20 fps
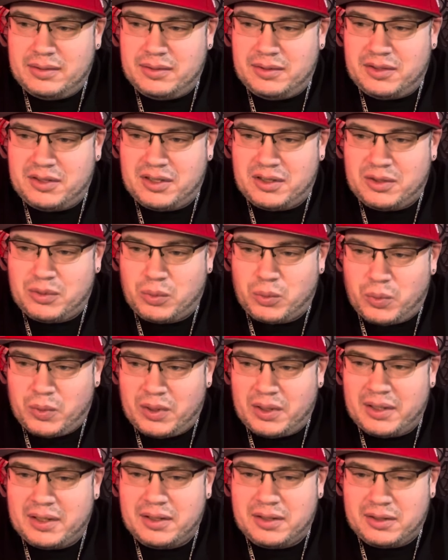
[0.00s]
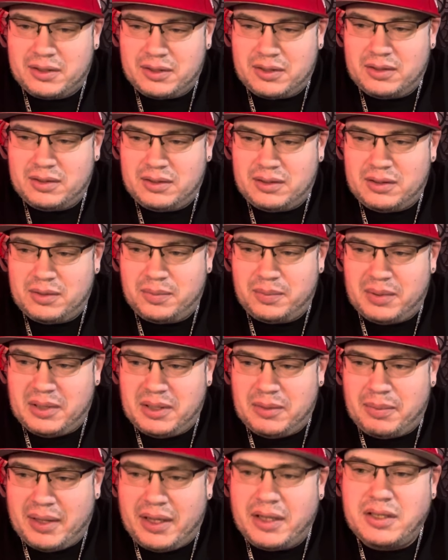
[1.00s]
just willing to, to be
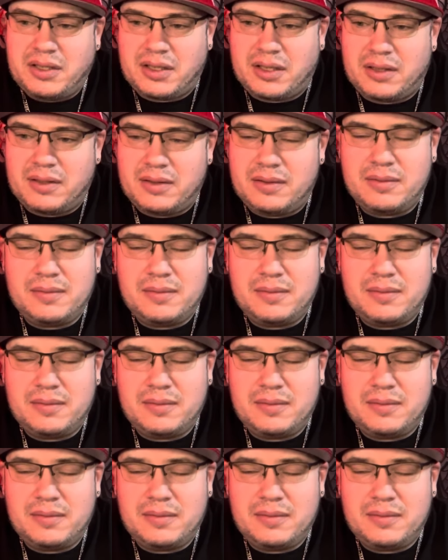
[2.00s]
patient.